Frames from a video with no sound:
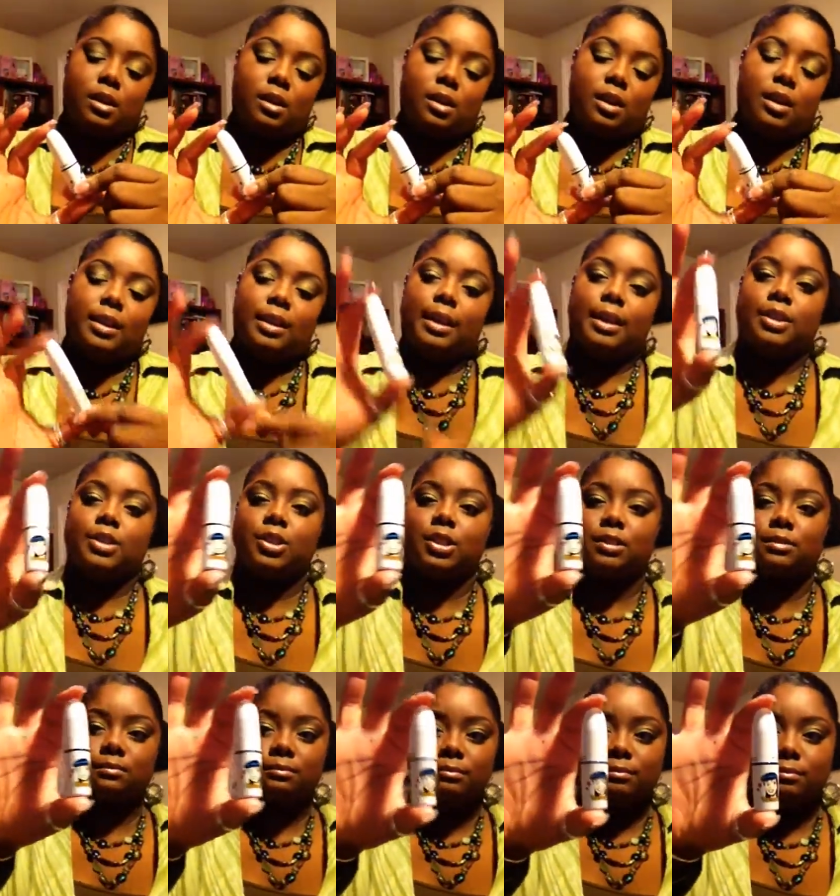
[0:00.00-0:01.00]
collection.
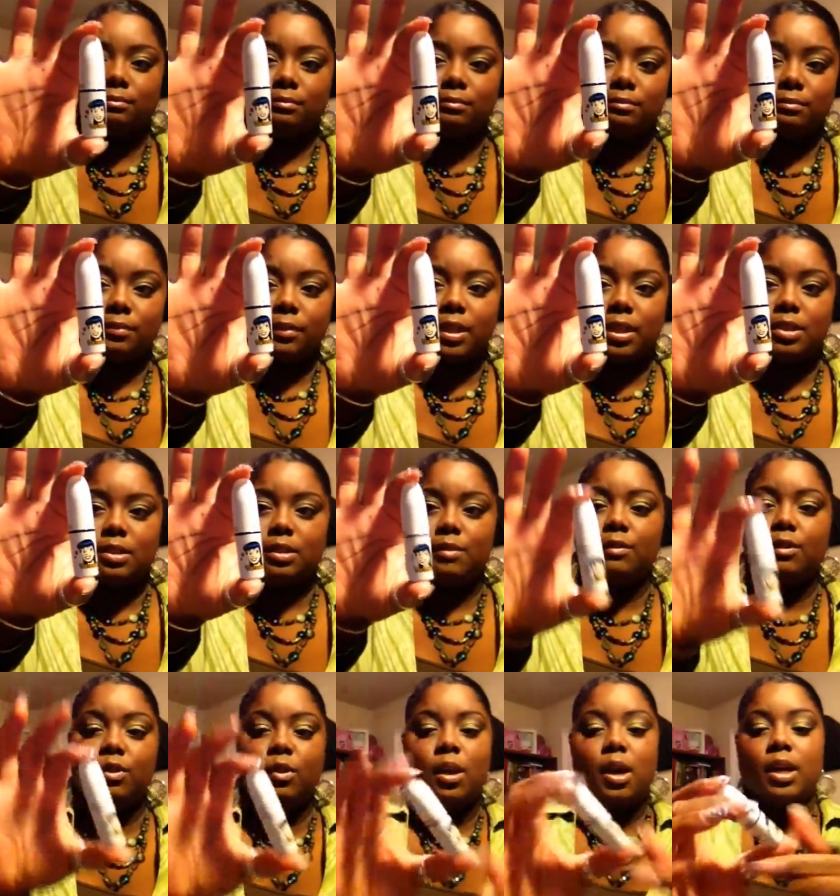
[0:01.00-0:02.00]
It's a
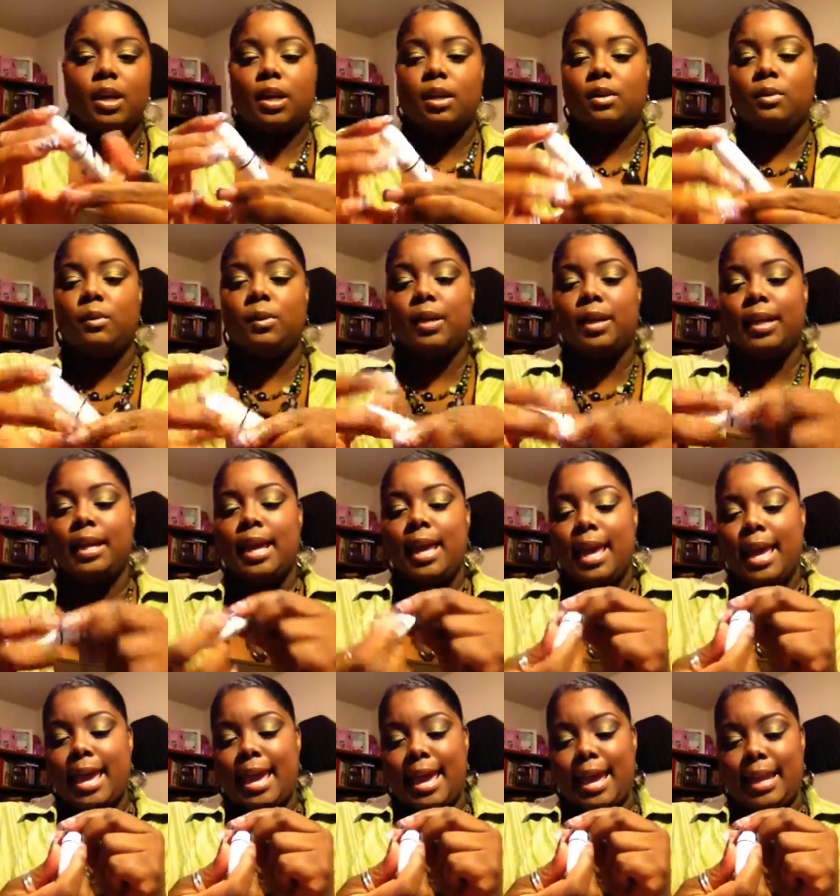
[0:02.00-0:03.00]
Veronica one,
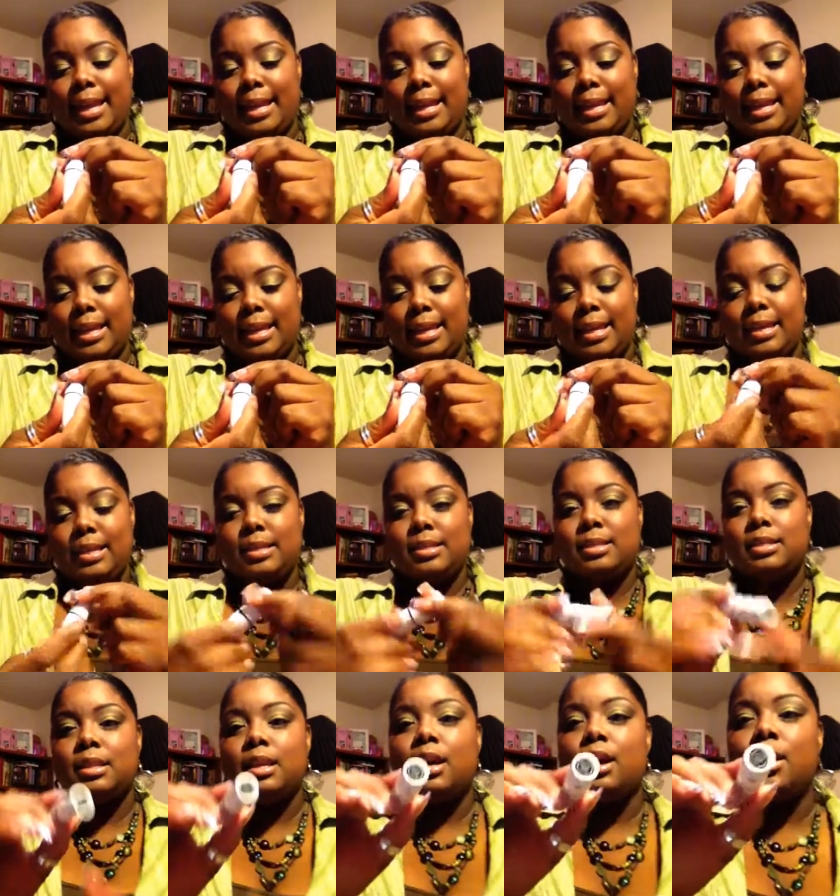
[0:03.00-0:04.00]
and it
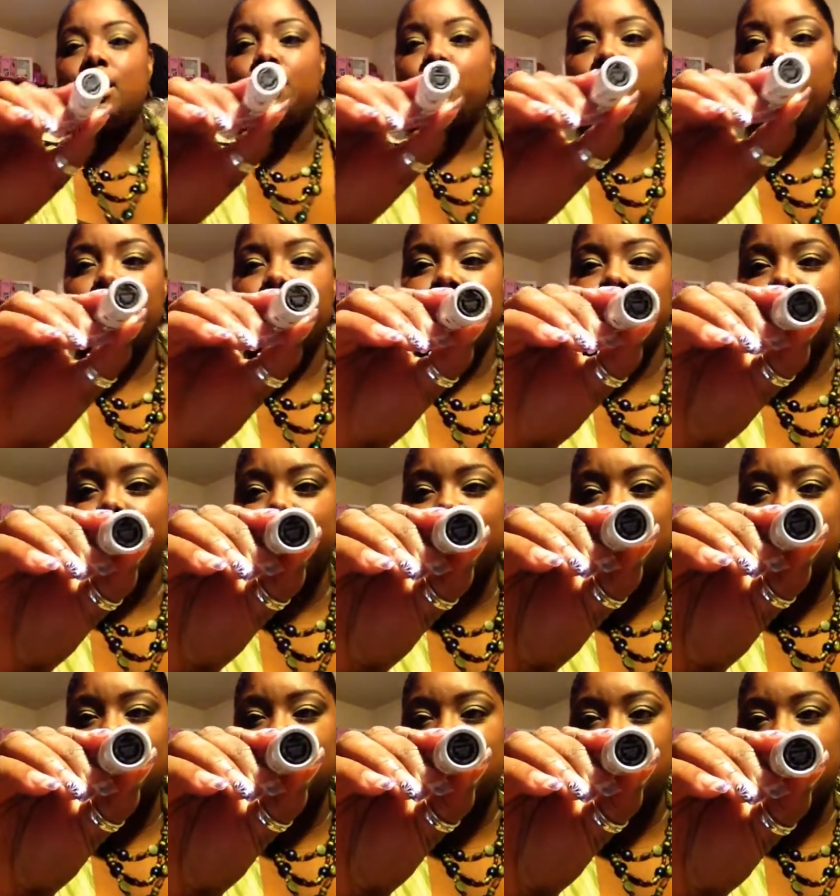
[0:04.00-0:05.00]
is Boyfriend
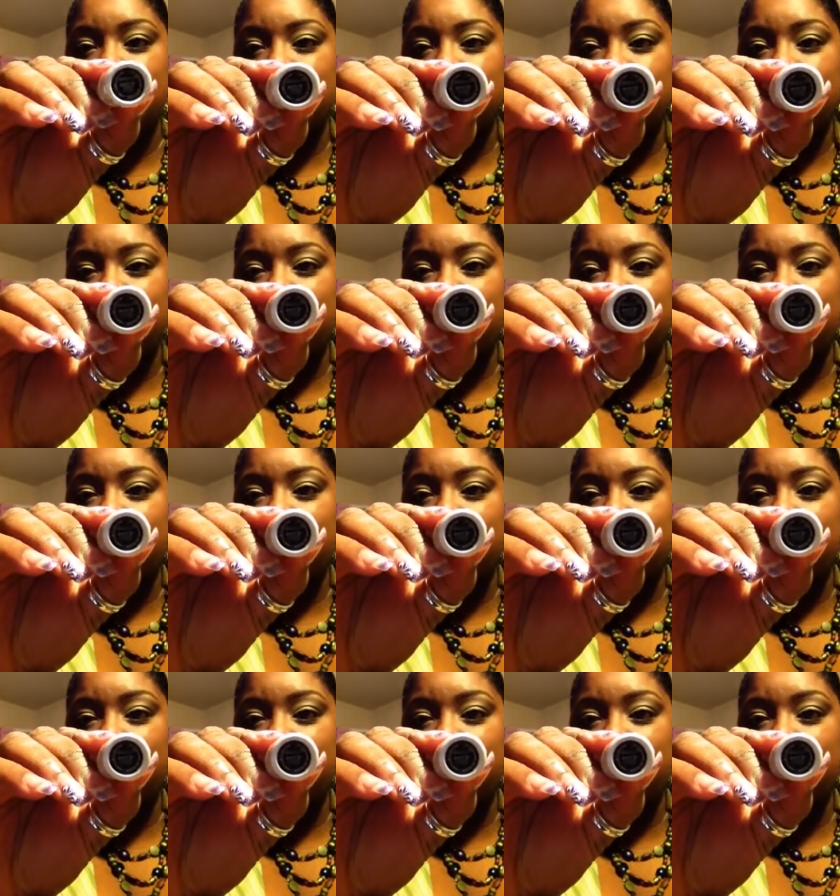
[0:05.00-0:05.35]
Stealer.